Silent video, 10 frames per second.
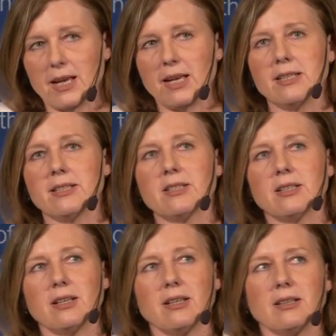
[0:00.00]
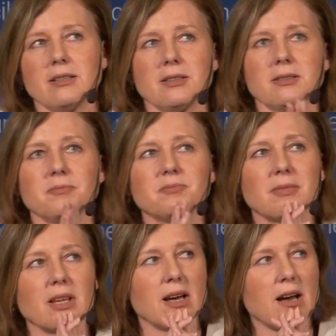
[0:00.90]
And
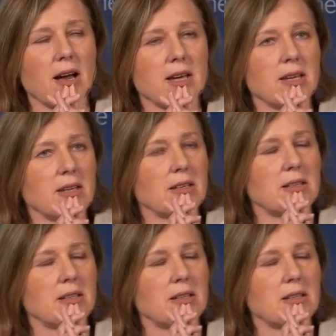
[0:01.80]
I